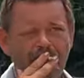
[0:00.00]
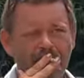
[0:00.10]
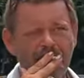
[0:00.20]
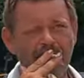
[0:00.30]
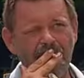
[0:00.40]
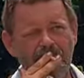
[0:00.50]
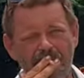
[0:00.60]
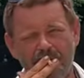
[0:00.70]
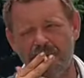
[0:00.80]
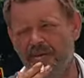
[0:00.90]
no knuckle
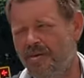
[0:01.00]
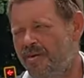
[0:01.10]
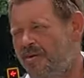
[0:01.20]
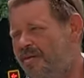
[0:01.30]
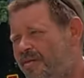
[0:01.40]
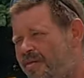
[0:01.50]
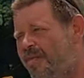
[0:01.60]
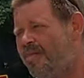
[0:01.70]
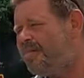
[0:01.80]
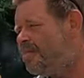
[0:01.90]
busting on that one. So,
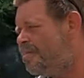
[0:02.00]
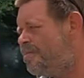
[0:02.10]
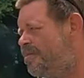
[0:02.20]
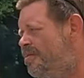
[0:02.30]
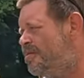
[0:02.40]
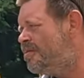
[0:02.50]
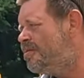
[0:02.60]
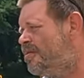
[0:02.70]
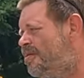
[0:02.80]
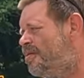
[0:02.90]

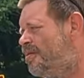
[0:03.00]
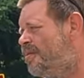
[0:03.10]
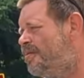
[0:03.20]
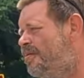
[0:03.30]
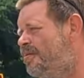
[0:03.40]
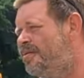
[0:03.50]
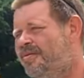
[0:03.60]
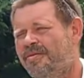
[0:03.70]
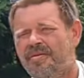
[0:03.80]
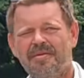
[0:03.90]
all right. Well,
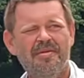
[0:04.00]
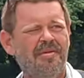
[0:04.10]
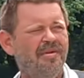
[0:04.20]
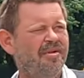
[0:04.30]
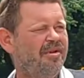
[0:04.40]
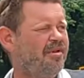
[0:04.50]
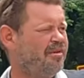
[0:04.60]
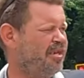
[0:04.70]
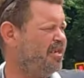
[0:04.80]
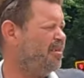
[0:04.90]
take it easy, sir. Okay.